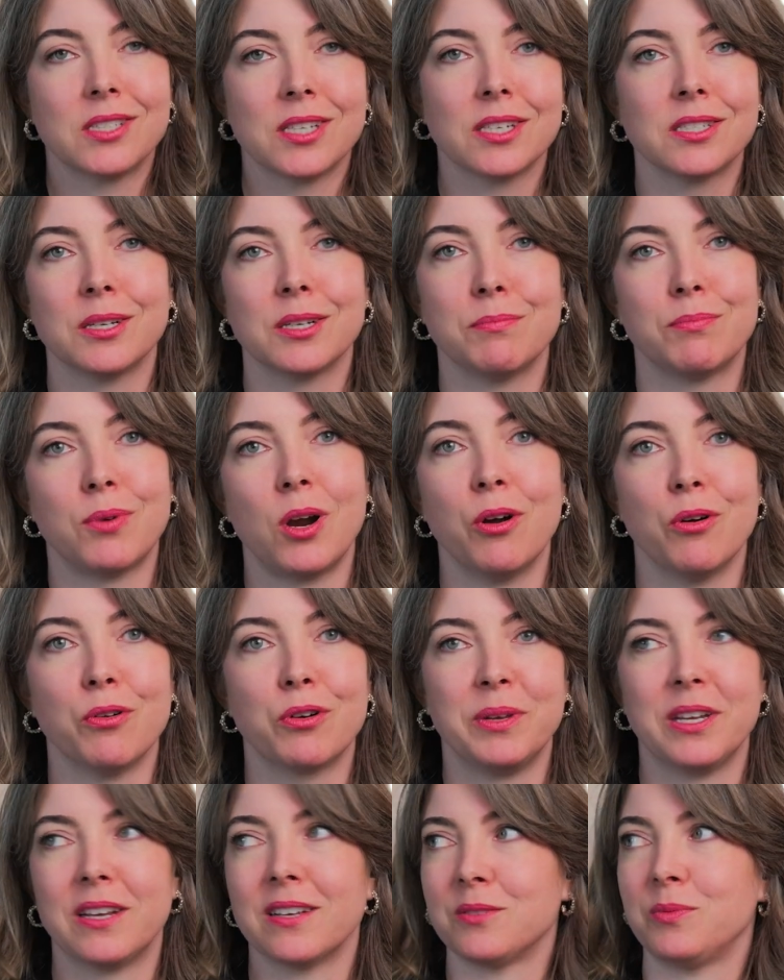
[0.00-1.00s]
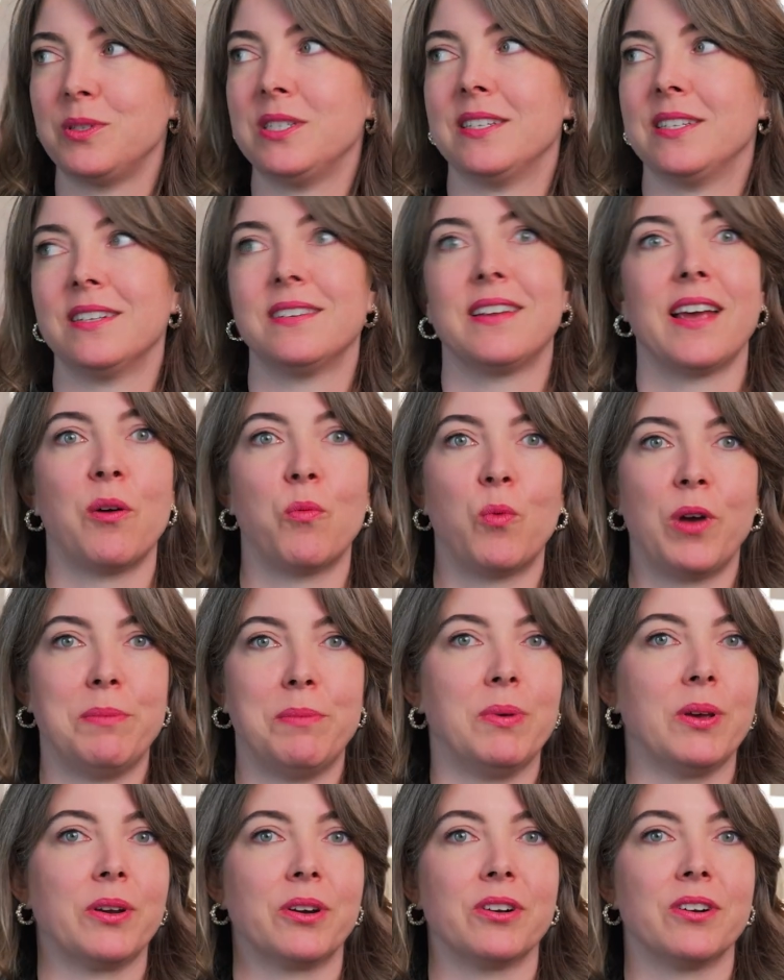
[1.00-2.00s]
system broke because we did get way
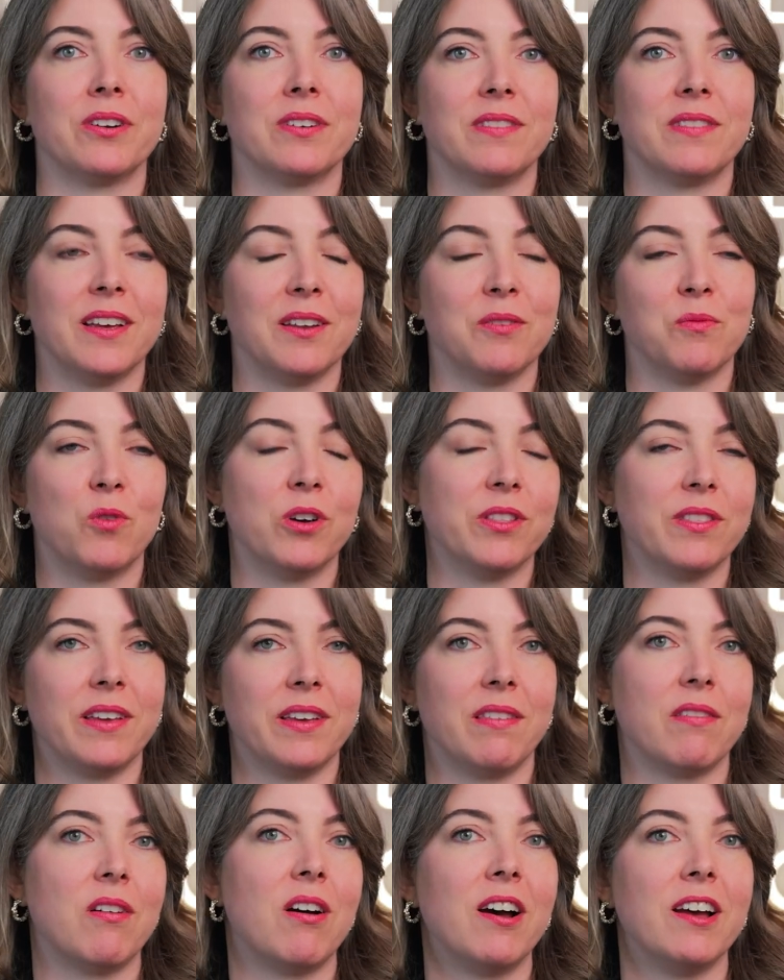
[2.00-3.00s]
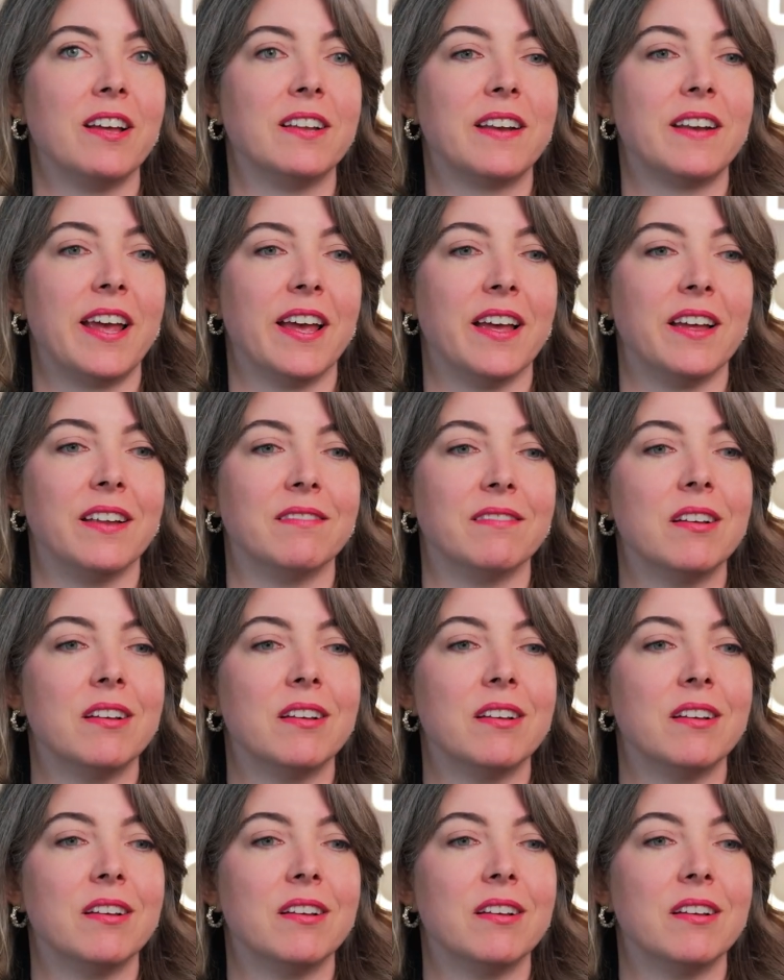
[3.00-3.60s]
bigger than what they thought. And